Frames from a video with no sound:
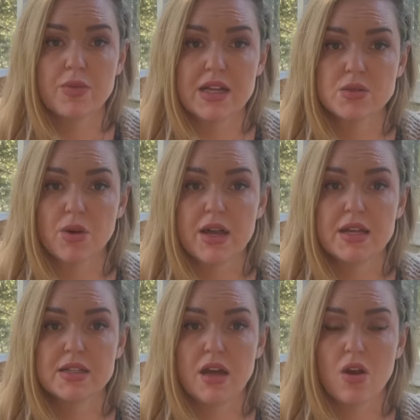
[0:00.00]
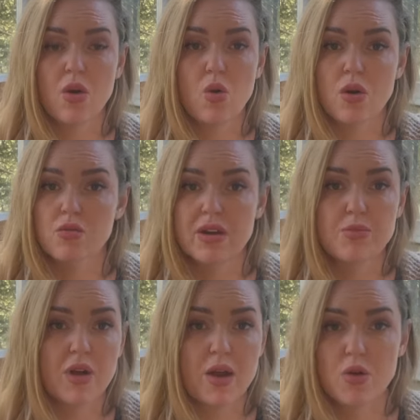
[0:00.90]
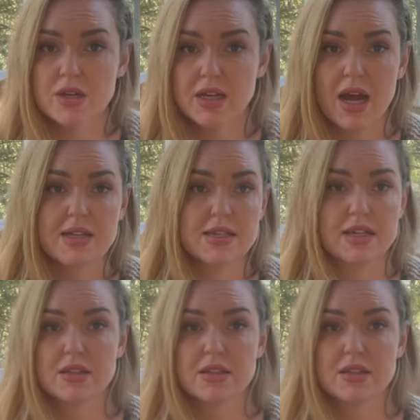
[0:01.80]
That's where, or reprioritizing.